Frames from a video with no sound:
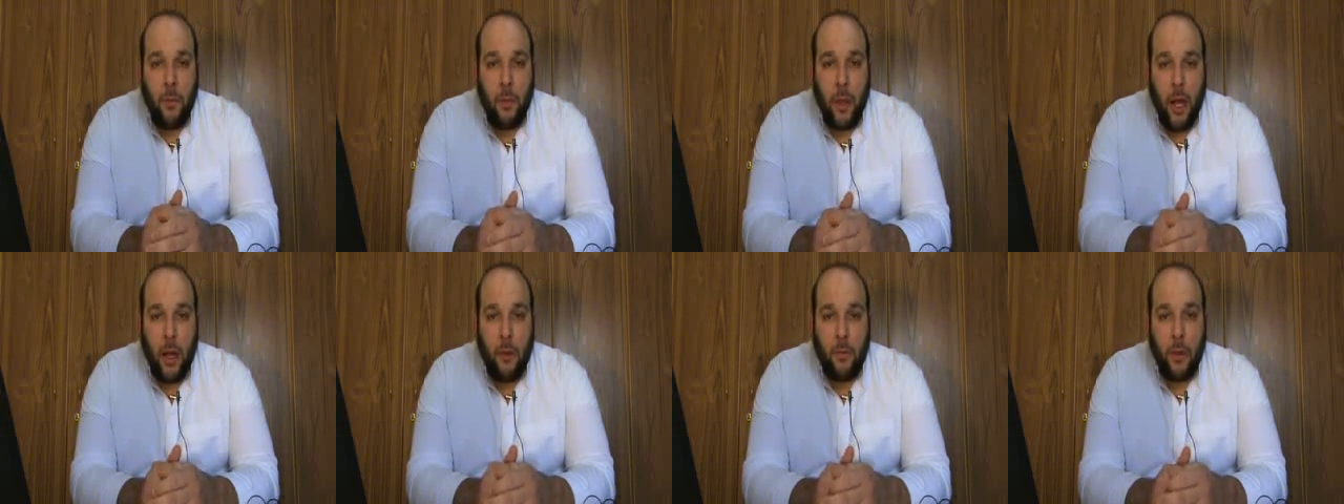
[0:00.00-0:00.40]

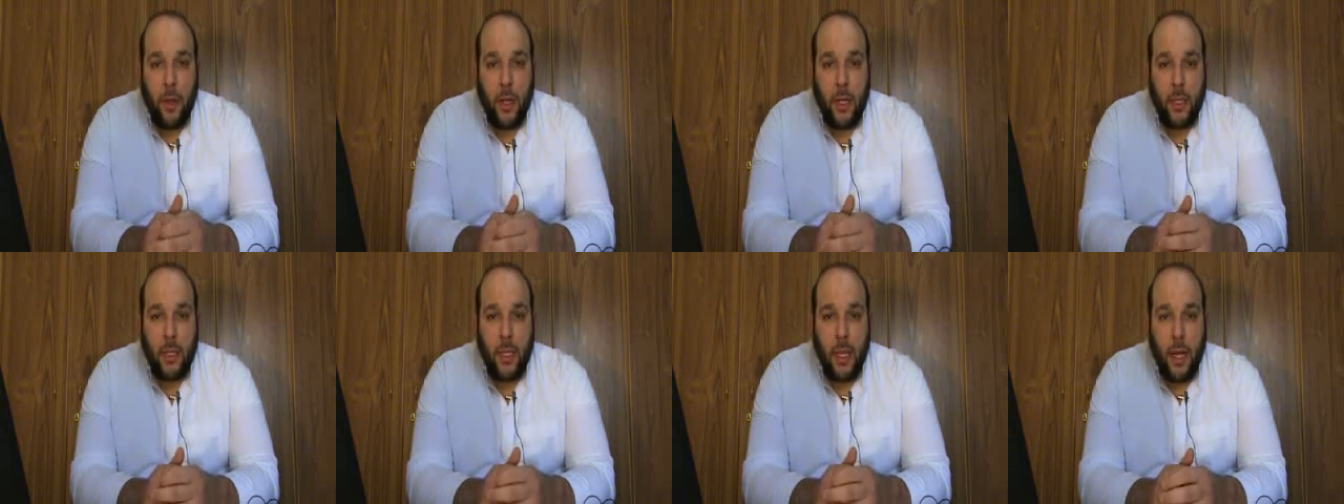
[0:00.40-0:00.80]
be
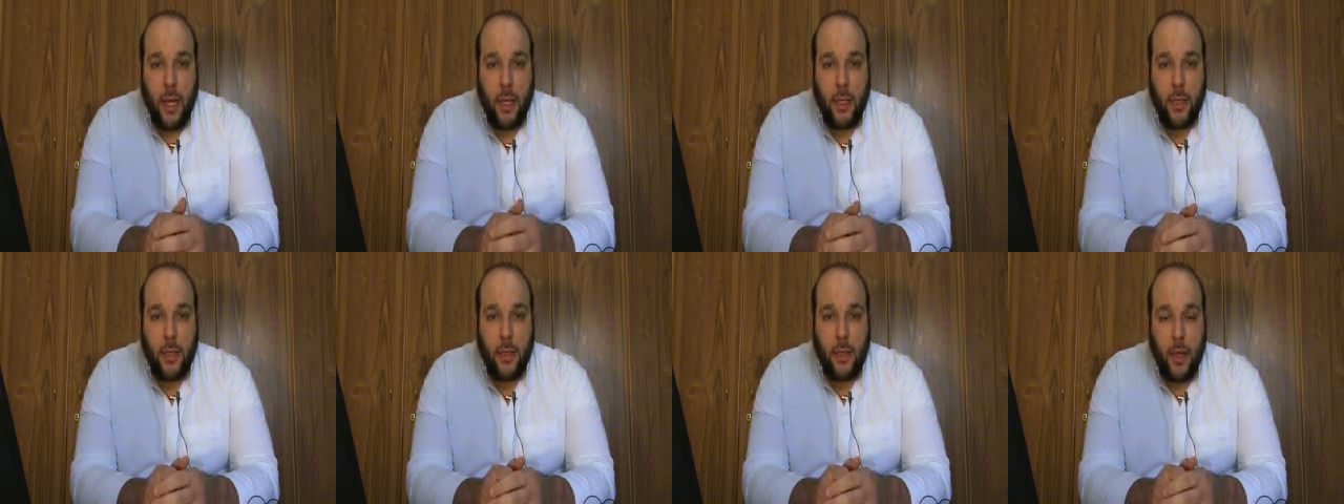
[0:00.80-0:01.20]
upon His
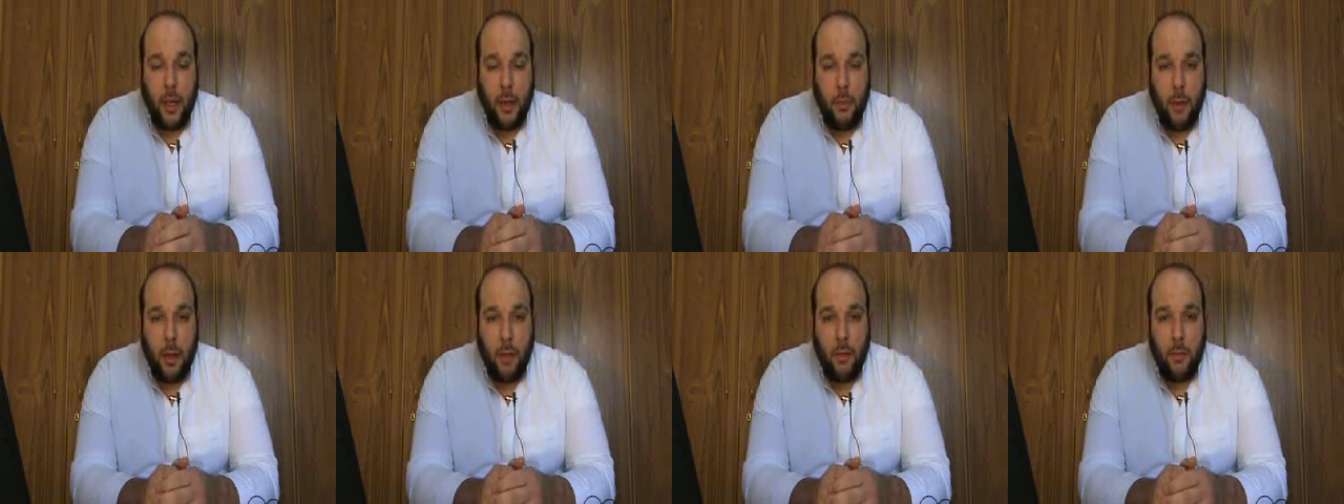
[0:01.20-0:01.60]
last
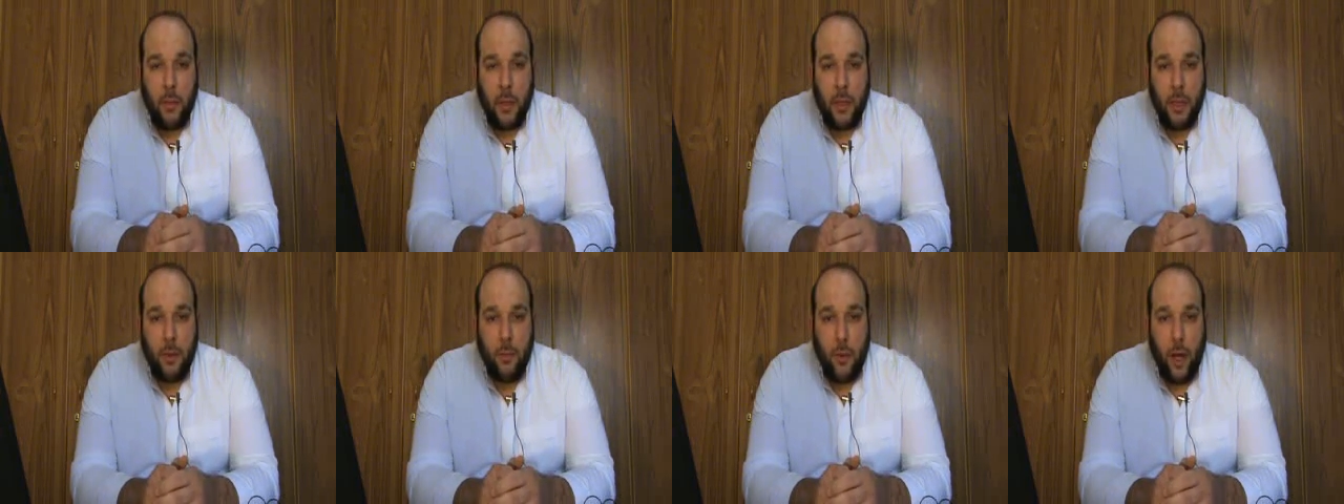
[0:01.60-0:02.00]
and beloved
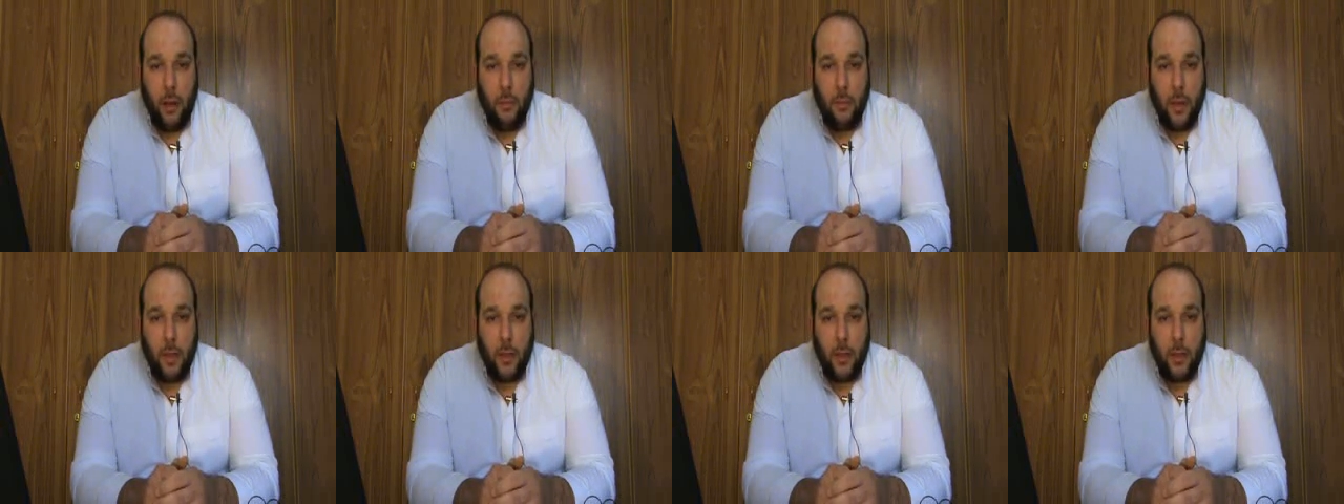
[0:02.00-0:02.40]
Messenger
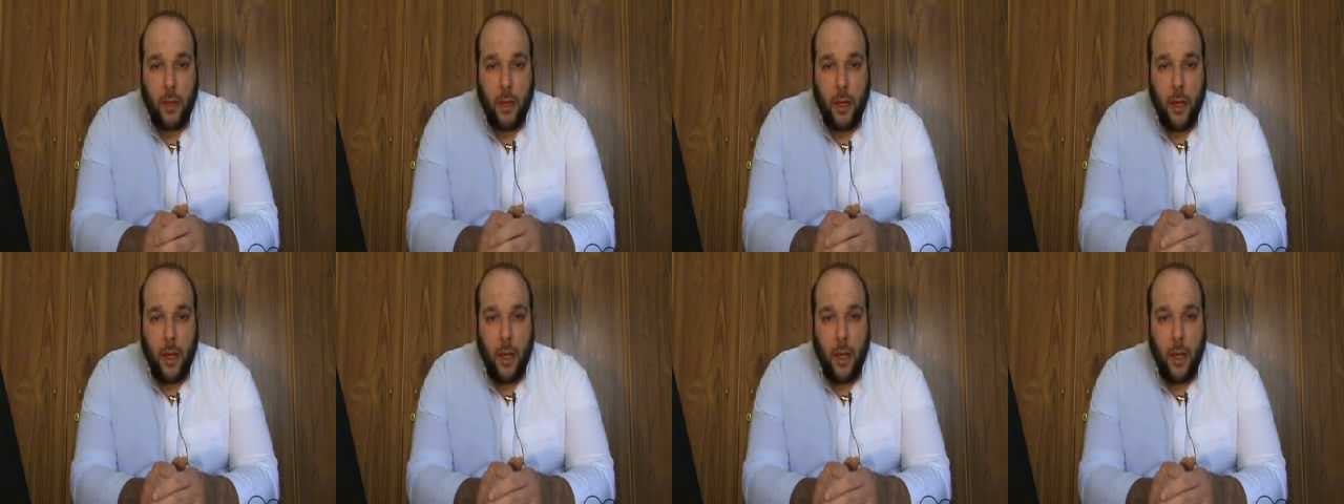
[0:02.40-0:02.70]
Muhammad,